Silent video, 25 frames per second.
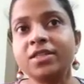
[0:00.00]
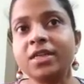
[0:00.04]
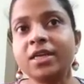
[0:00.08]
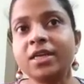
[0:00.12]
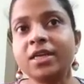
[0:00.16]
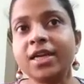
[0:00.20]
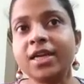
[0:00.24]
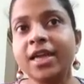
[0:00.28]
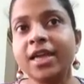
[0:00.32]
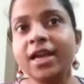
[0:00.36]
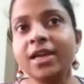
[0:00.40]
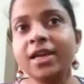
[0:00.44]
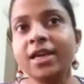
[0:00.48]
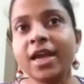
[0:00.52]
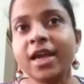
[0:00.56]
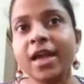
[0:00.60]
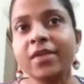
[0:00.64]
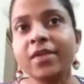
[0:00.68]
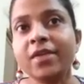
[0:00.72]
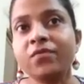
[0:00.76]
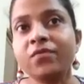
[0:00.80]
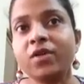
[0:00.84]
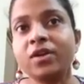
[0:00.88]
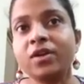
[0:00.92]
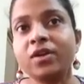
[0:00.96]
key time
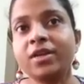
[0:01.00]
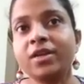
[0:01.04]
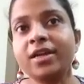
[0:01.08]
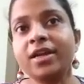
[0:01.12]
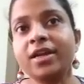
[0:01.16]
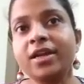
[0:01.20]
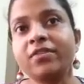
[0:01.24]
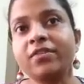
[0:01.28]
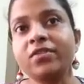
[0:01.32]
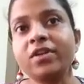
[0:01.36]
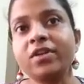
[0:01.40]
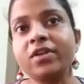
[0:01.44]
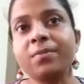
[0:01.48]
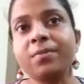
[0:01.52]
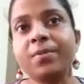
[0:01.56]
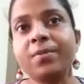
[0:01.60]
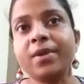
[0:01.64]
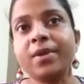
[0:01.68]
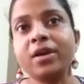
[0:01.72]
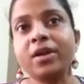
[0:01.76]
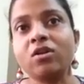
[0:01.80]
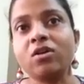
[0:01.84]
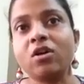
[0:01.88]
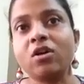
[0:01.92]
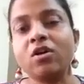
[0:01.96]
for the development
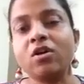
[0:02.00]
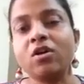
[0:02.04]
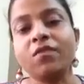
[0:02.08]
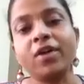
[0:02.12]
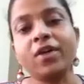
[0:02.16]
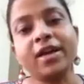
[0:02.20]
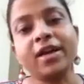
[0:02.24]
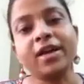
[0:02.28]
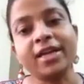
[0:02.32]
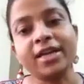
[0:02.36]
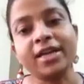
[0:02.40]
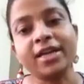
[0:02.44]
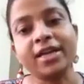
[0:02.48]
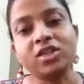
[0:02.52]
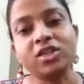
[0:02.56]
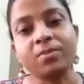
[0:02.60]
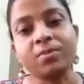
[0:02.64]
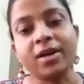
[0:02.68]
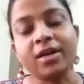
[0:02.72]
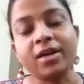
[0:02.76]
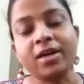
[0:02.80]
of attachment.